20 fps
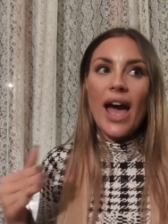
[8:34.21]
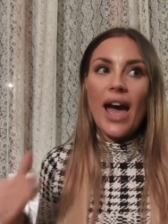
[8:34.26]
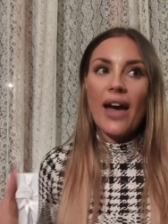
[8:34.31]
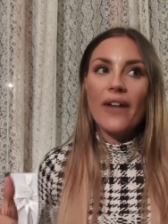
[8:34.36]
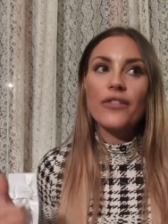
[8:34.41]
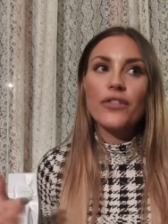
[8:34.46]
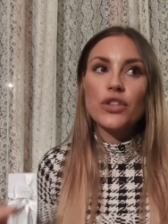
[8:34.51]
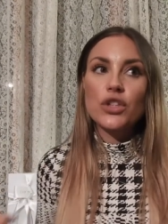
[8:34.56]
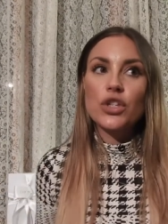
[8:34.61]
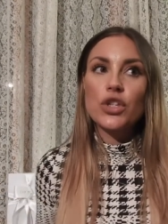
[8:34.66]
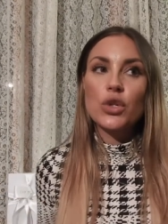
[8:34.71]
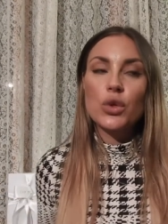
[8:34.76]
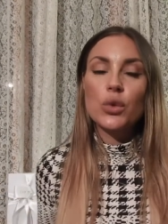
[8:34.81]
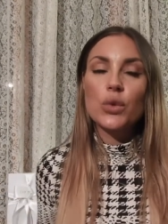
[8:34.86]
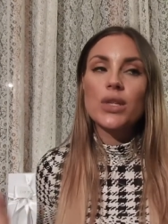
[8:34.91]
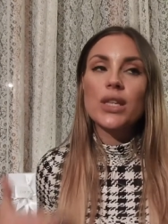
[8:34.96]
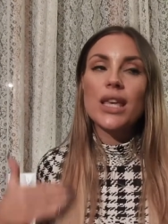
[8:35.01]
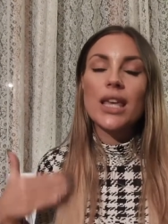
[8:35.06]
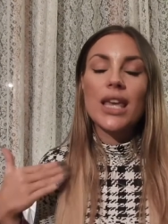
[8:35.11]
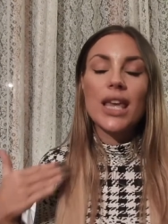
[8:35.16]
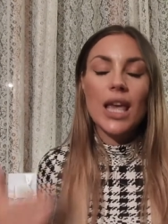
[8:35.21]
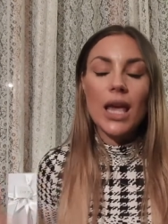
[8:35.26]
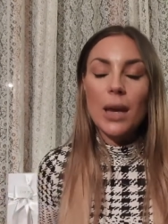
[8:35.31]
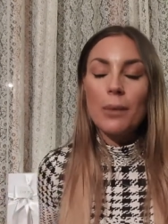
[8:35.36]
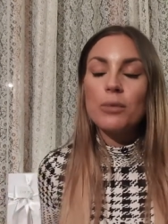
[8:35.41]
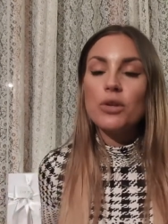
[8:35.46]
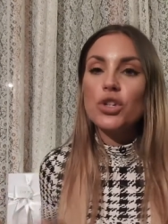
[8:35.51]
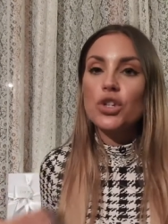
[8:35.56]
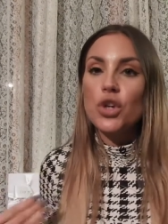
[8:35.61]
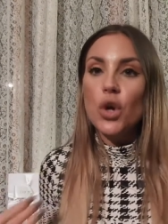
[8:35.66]
have to
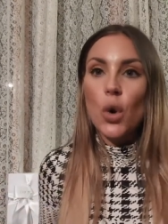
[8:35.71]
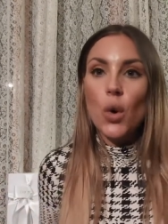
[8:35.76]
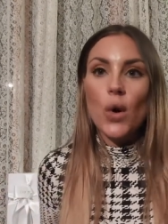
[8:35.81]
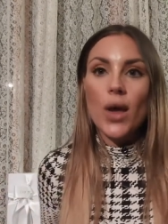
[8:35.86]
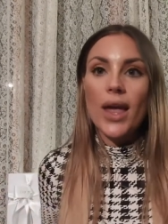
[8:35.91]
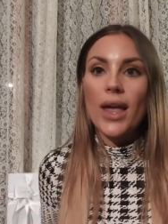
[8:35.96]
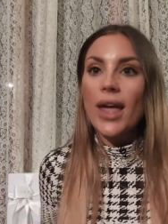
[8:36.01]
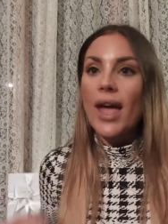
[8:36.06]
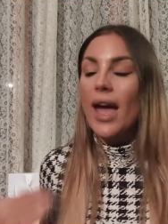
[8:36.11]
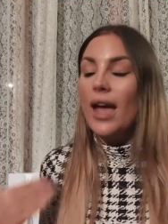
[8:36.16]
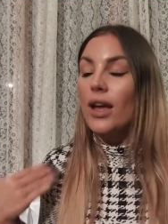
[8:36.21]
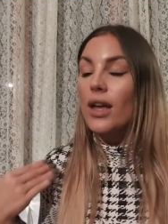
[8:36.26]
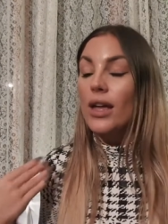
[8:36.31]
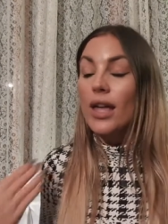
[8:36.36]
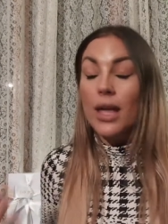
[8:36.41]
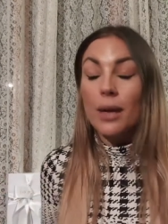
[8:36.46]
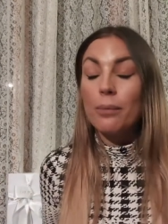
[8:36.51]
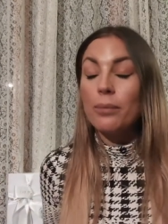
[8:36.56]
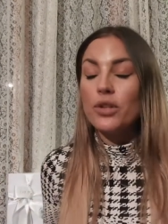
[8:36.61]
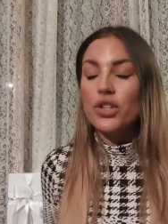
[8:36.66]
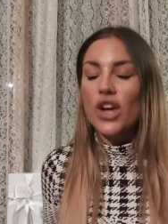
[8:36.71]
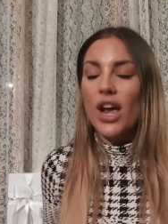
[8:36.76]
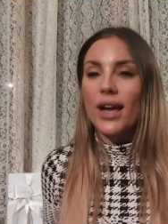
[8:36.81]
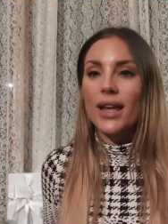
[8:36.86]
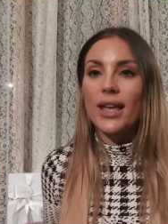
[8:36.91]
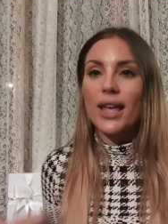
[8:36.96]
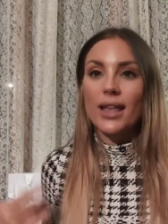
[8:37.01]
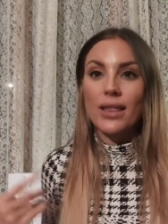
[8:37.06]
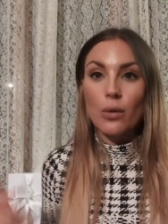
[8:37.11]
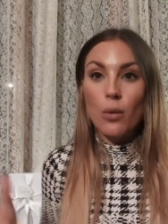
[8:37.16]
keep showing keep
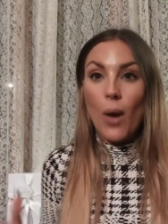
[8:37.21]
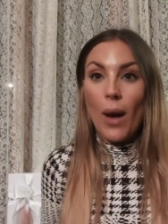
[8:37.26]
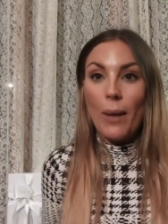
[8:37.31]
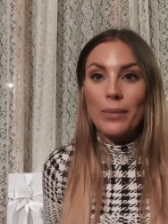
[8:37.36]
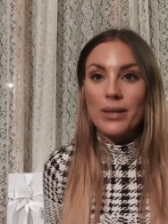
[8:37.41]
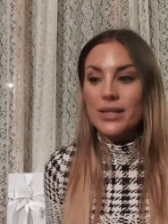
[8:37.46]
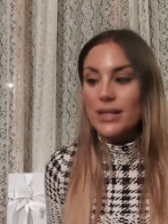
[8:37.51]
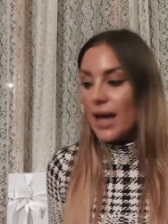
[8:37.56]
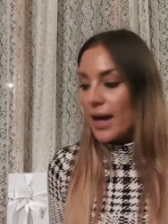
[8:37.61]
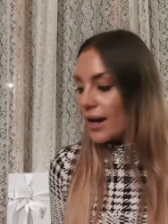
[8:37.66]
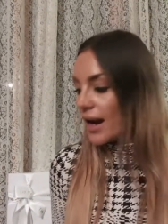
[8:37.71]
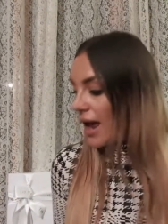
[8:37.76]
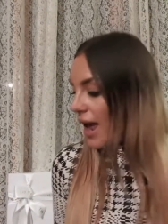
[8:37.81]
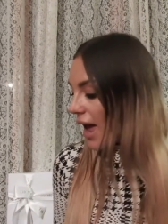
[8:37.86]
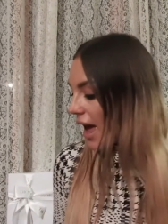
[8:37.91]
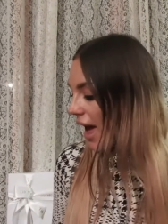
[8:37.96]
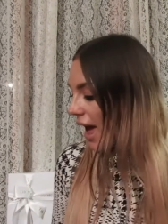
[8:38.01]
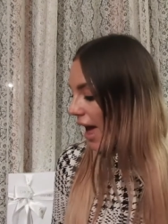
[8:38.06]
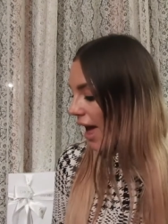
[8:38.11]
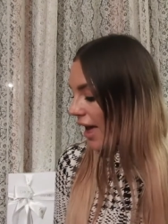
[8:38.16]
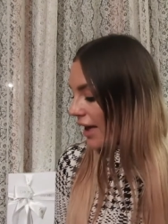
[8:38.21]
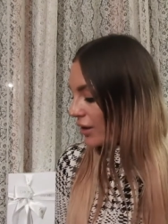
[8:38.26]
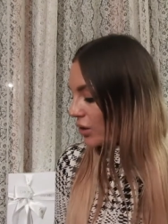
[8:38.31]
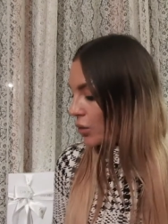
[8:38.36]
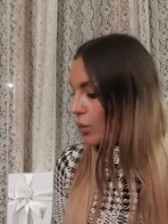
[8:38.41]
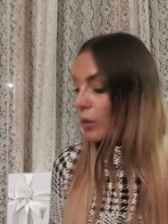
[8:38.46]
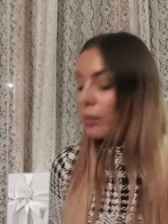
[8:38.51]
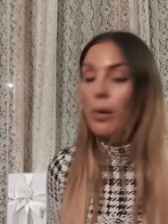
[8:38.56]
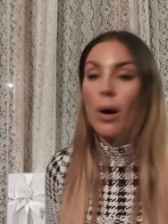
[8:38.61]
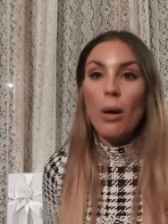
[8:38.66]
checking the website and
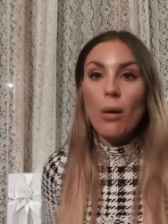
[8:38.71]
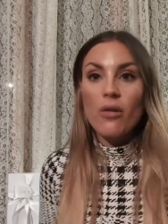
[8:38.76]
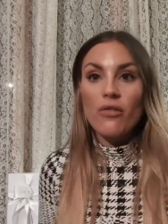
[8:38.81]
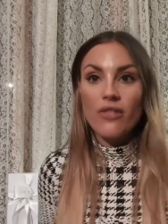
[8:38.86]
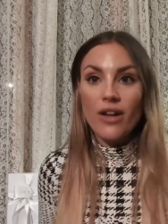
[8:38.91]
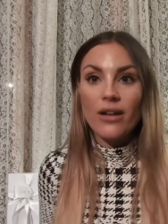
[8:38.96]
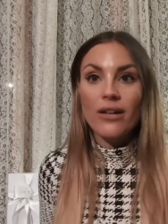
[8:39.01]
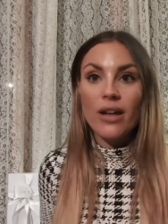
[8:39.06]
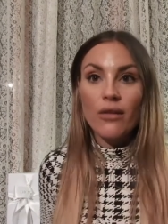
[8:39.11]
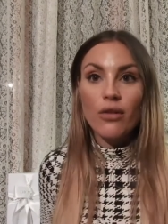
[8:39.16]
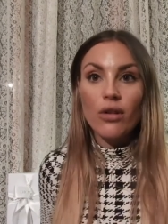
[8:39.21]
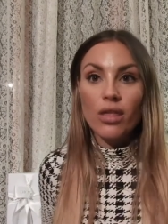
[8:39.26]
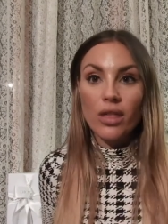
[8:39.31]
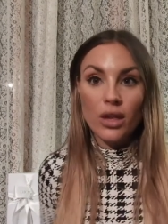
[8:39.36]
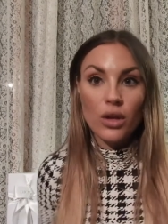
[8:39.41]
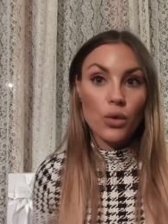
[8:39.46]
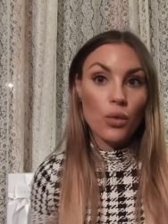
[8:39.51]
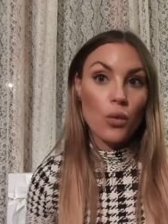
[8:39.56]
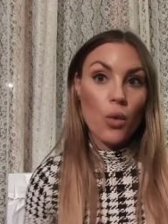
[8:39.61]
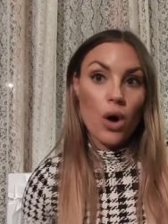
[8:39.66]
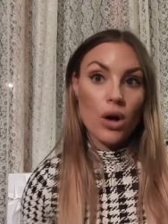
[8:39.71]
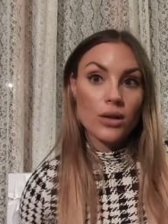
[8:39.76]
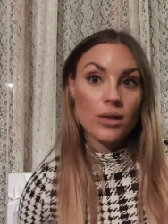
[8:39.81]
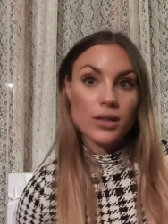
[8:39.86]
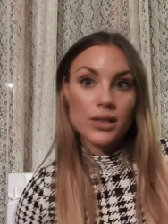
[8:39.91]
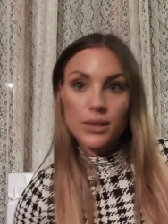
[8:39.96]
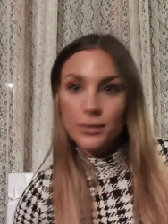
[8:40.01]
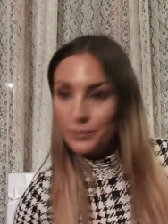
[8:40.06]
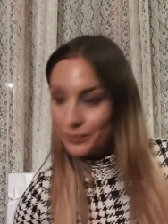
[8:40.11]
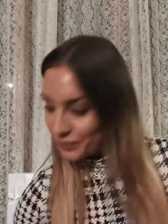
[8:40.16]
you will probably find everything you
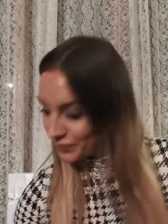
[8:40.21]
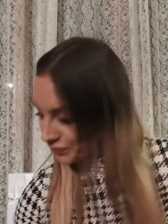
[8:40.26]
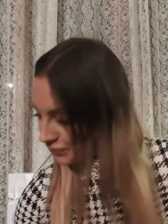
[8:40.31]
want